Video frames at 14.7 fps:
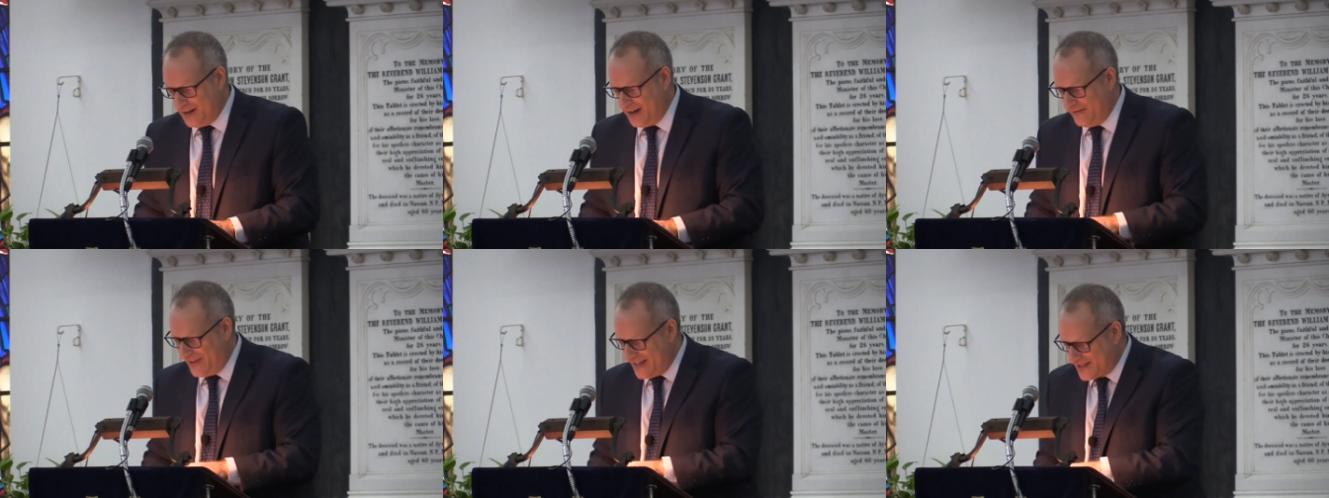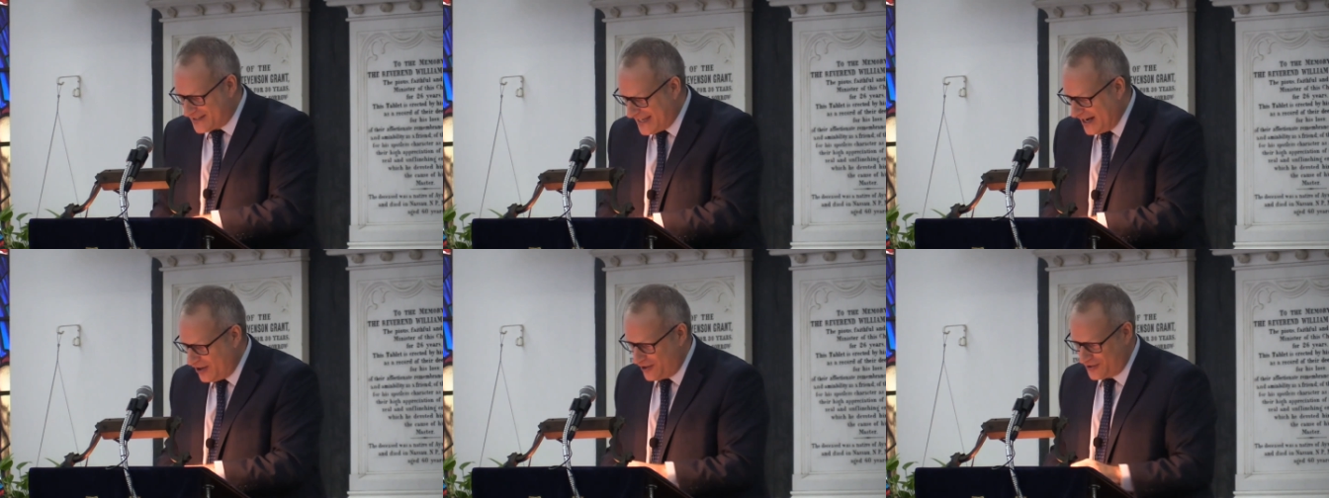of
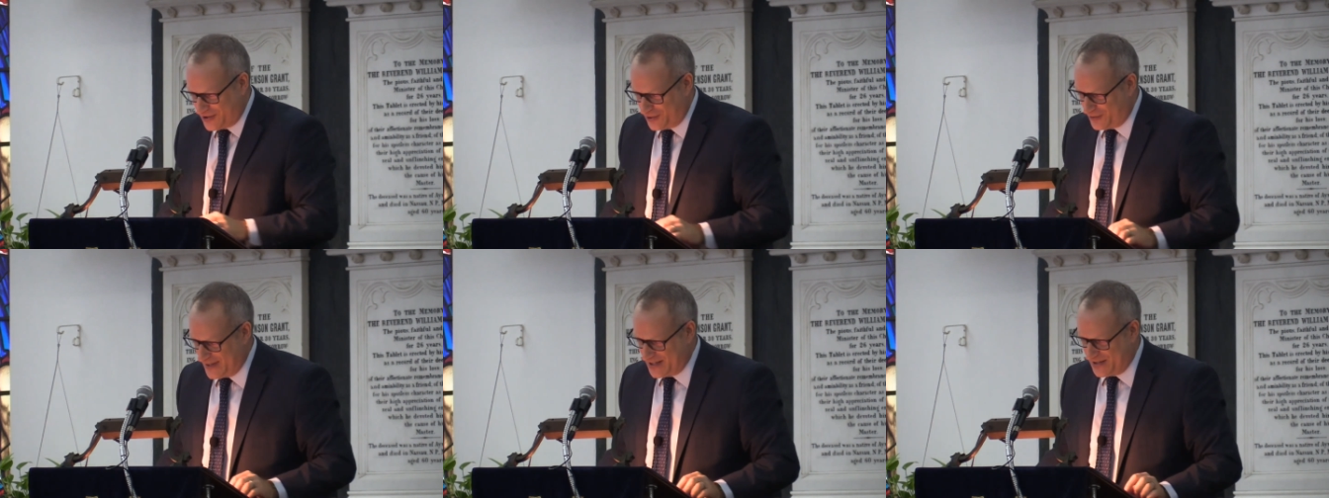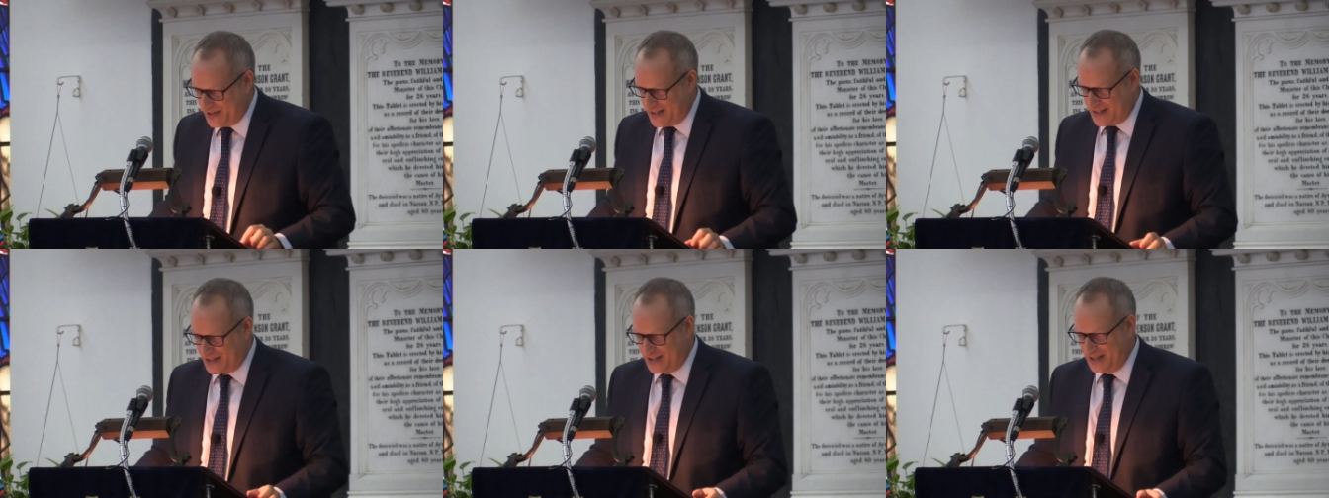his
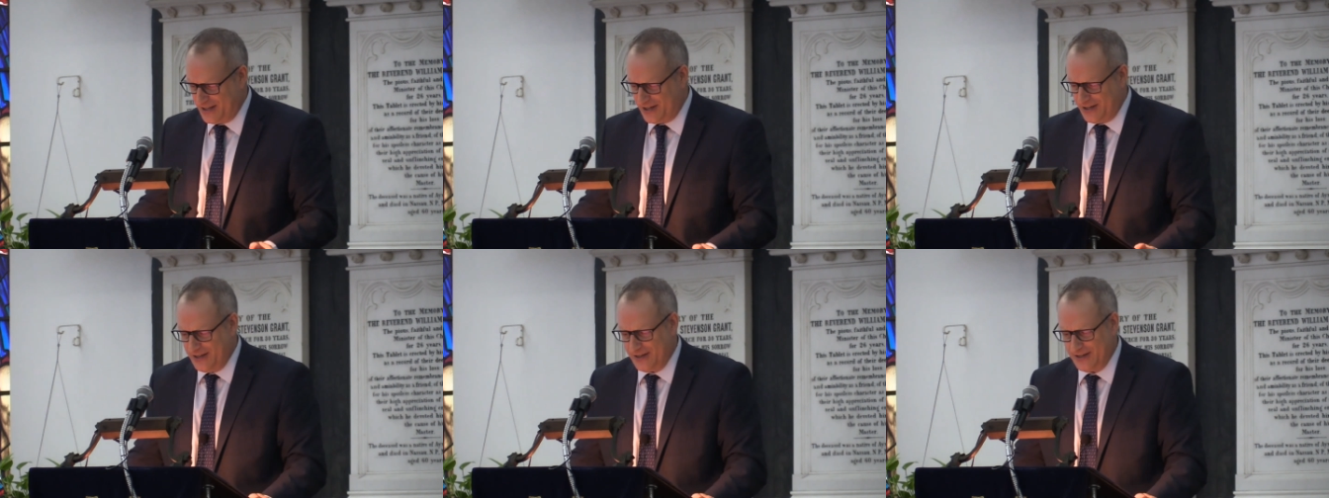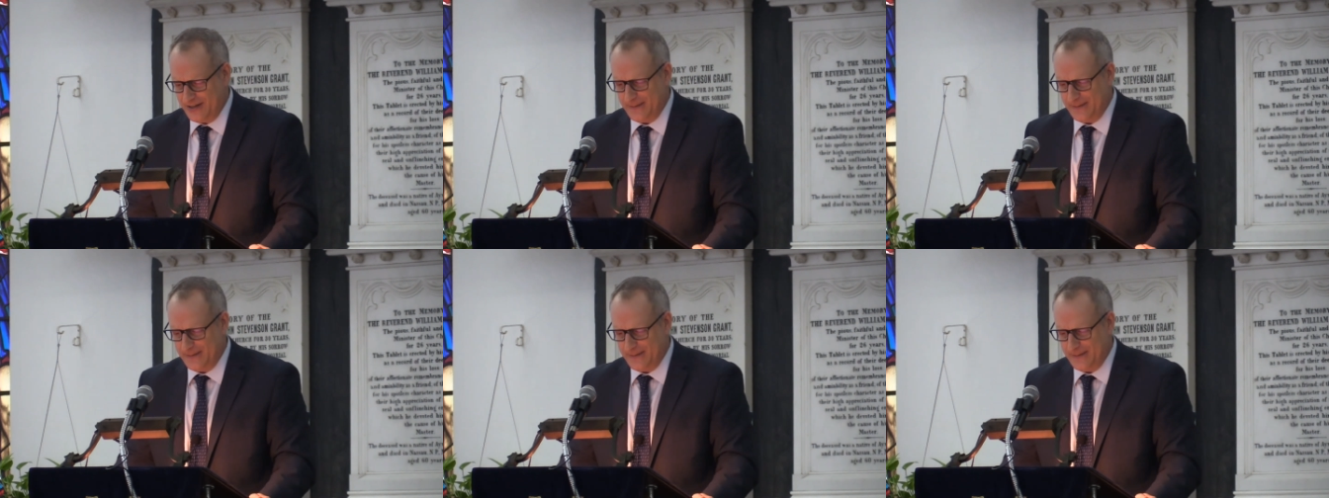characteristics here?